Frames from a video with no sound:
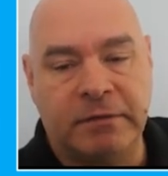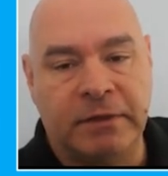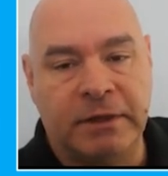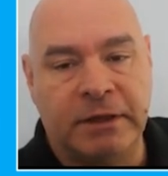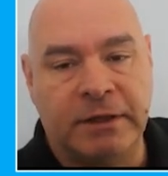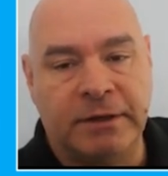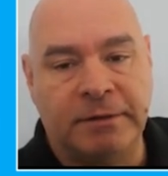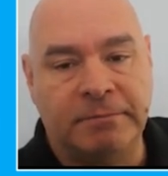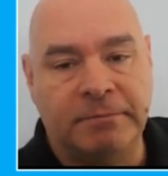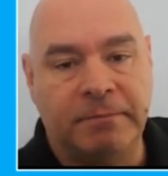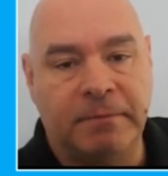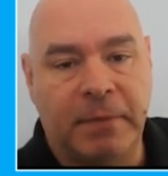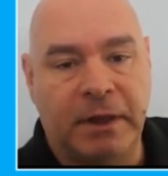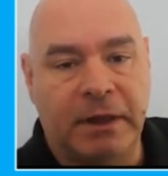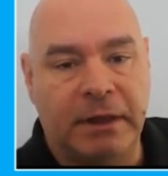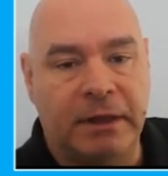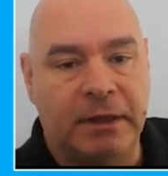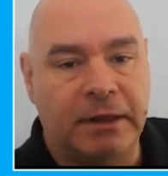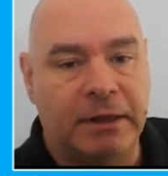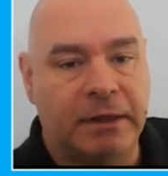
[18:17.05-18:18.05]
then
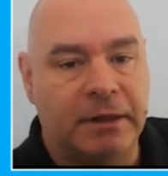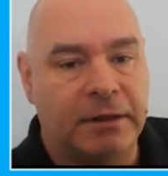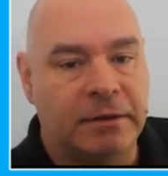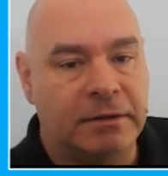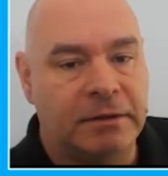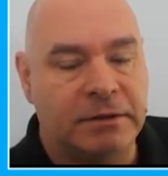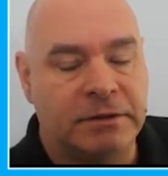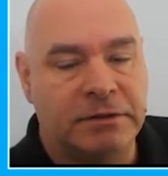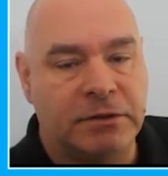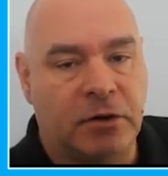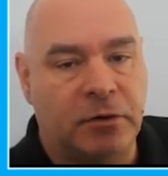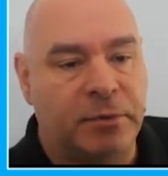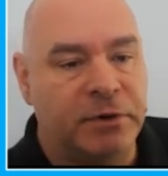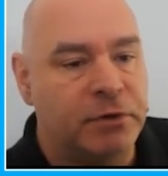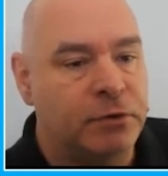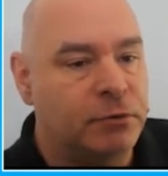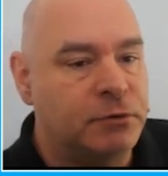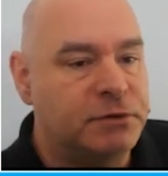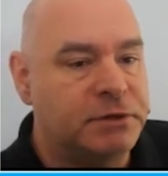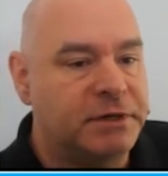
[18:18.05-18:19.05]
it's all
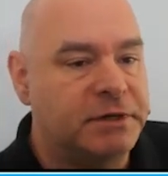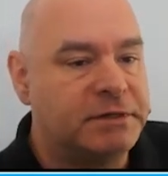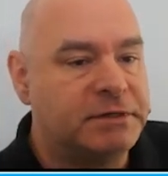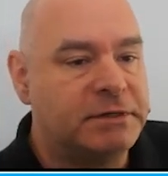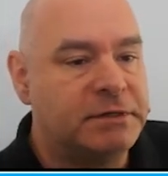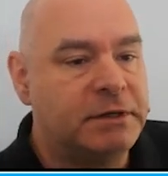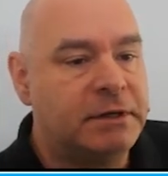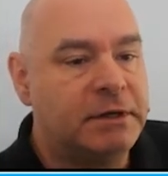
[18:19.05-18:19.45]
but useless.